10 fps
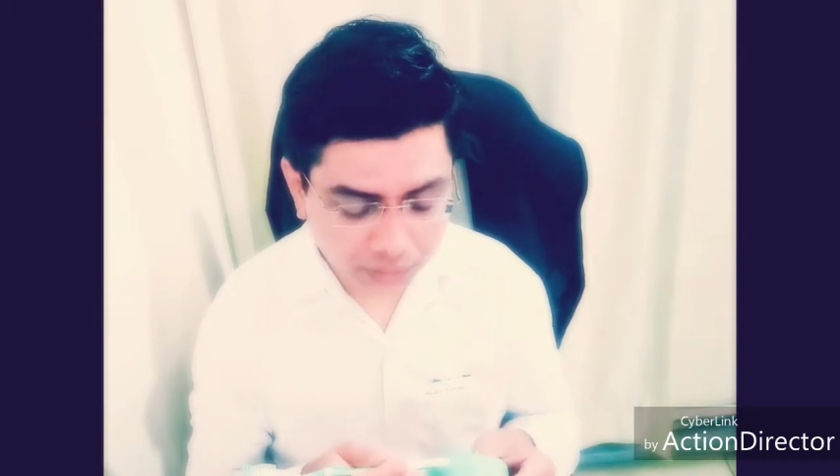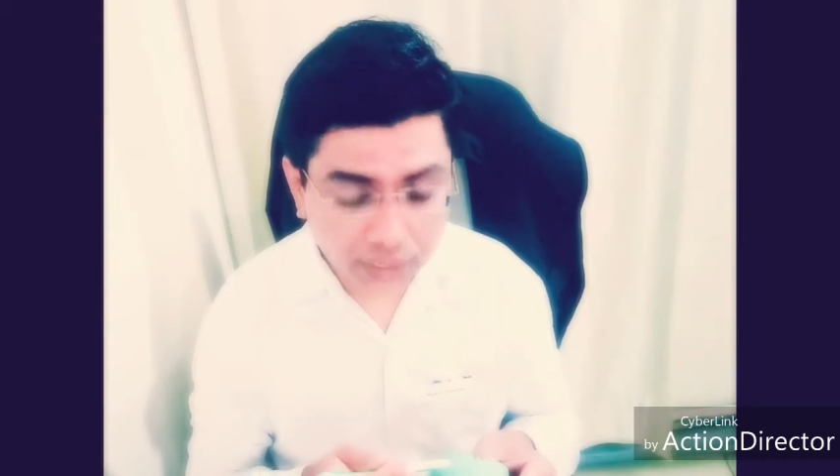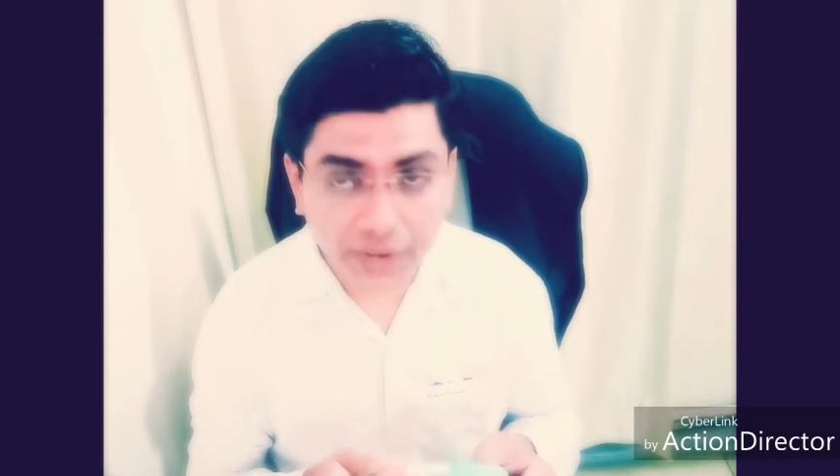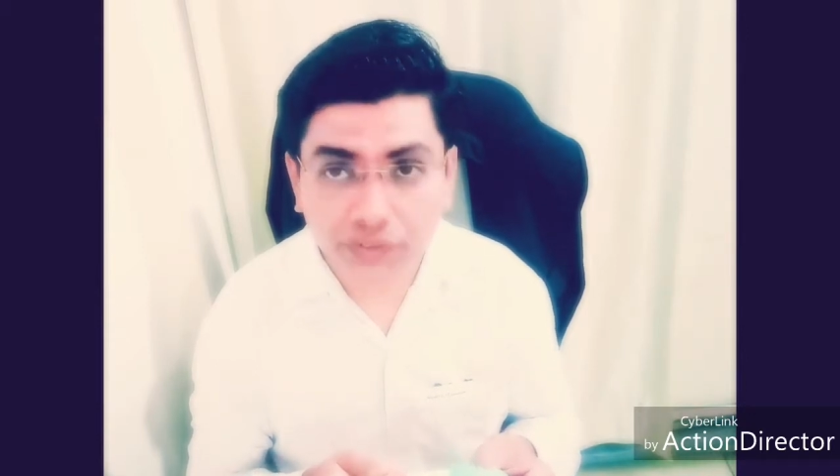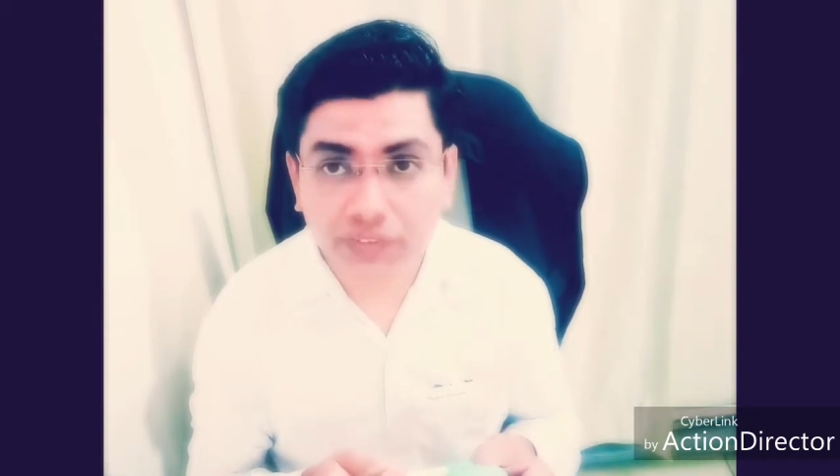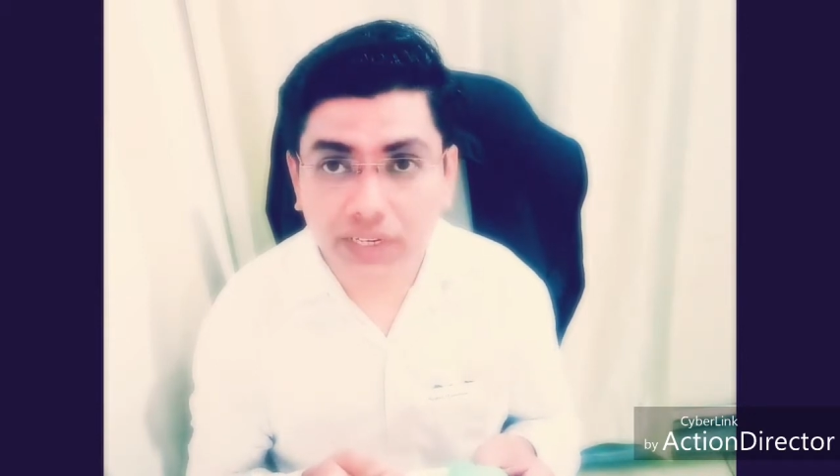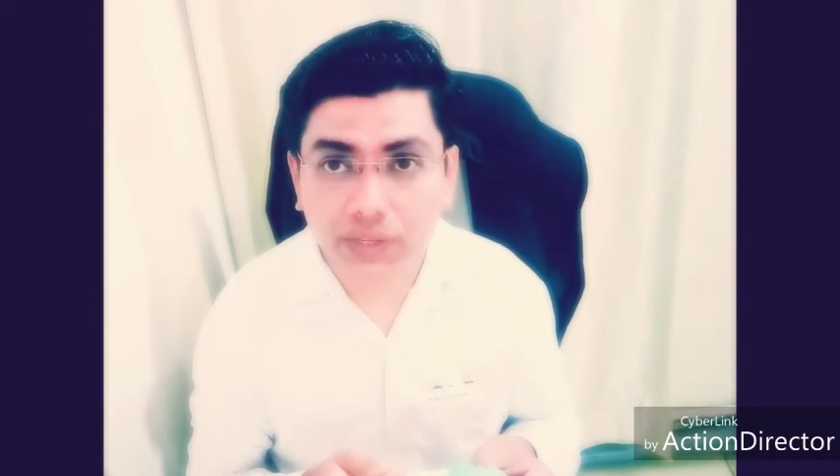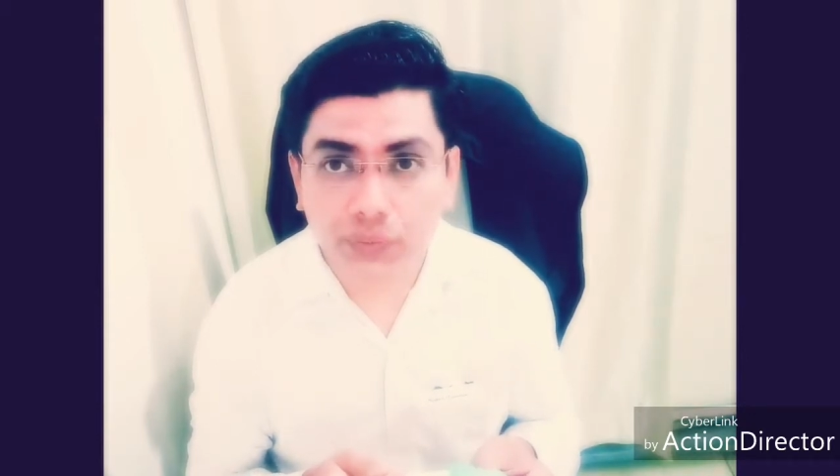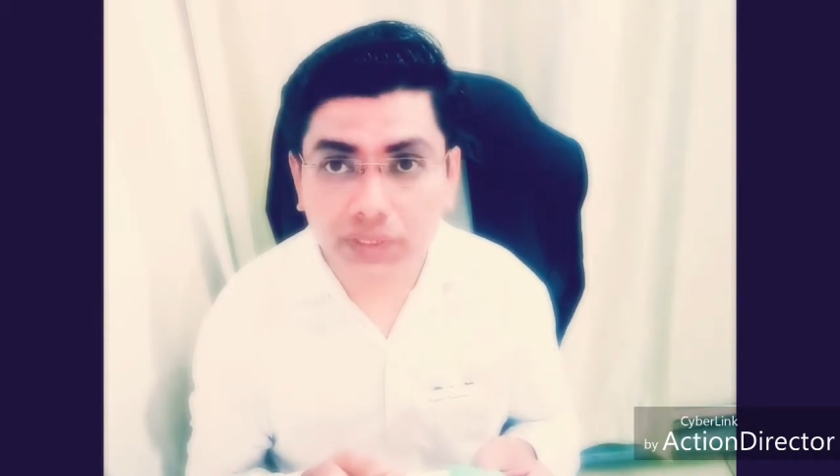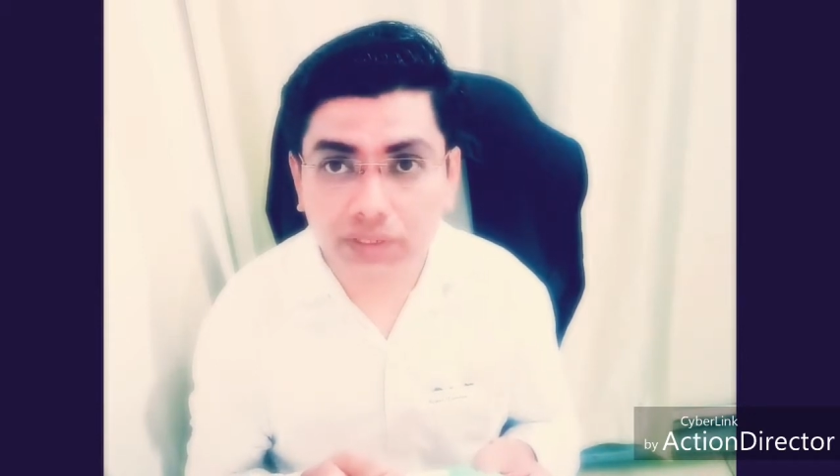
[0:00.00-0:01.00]
the kind of
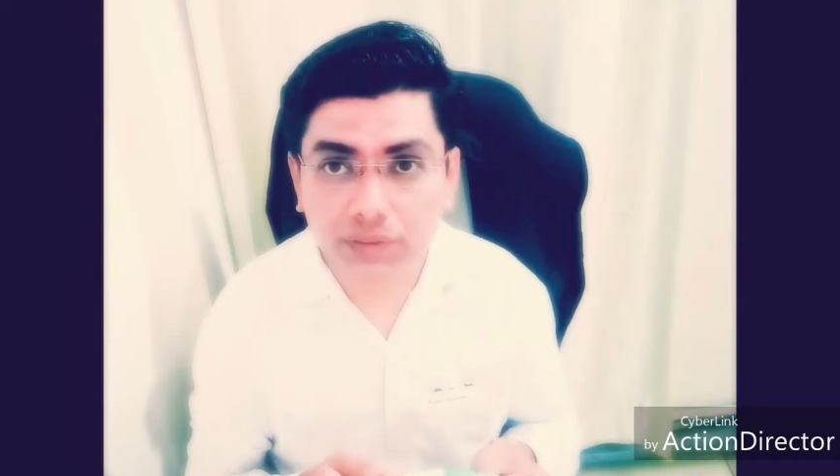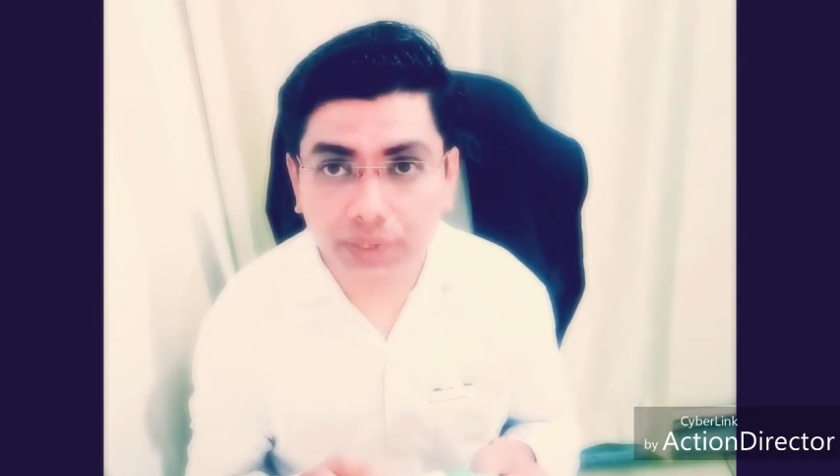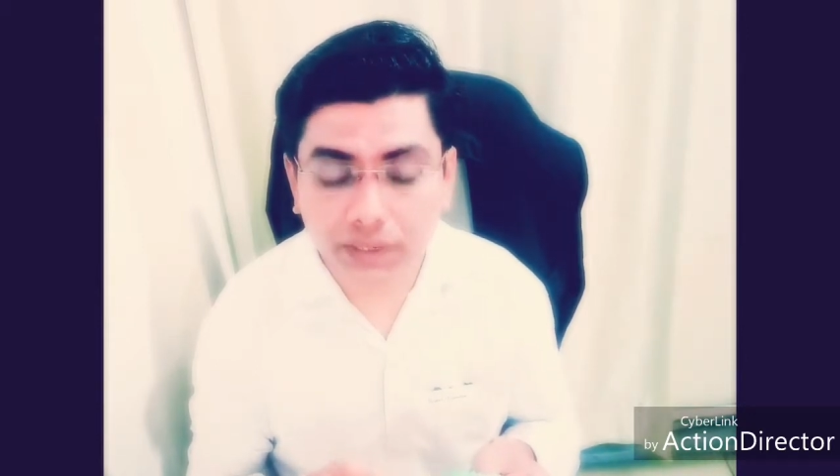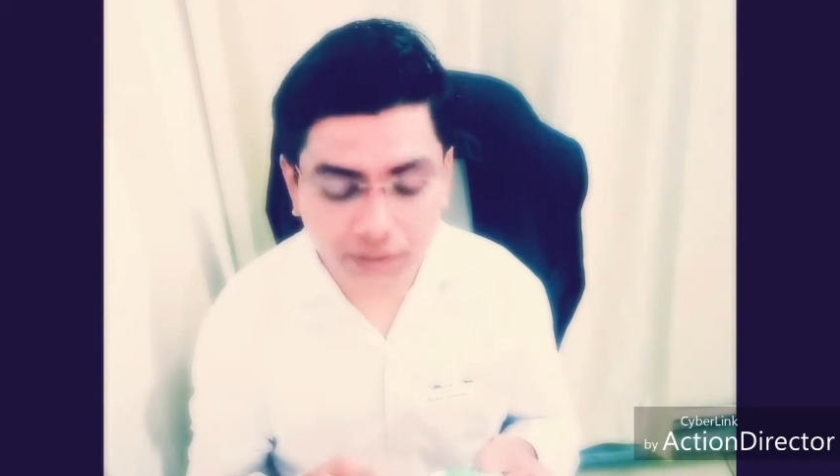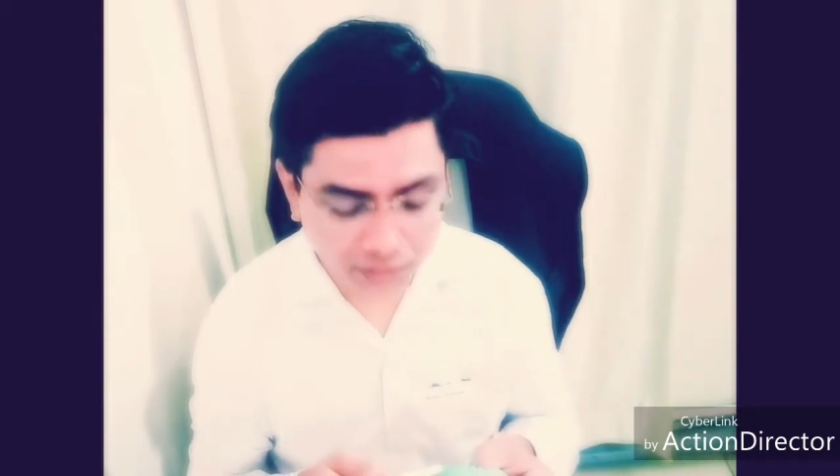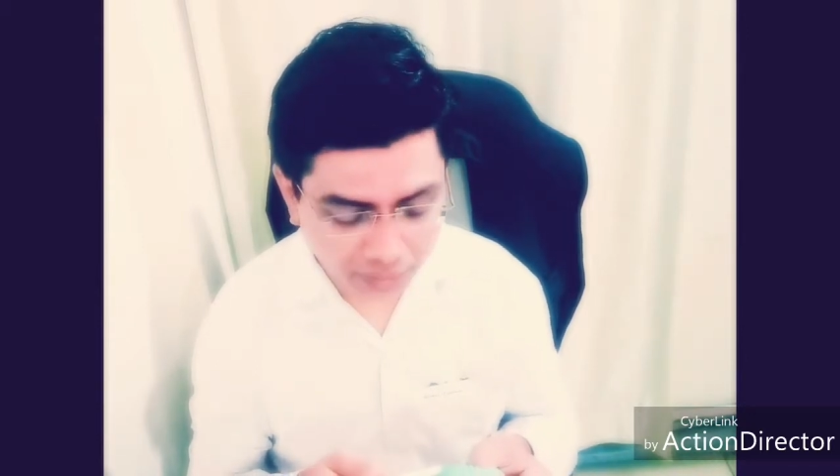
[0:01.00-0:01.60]
technique which is being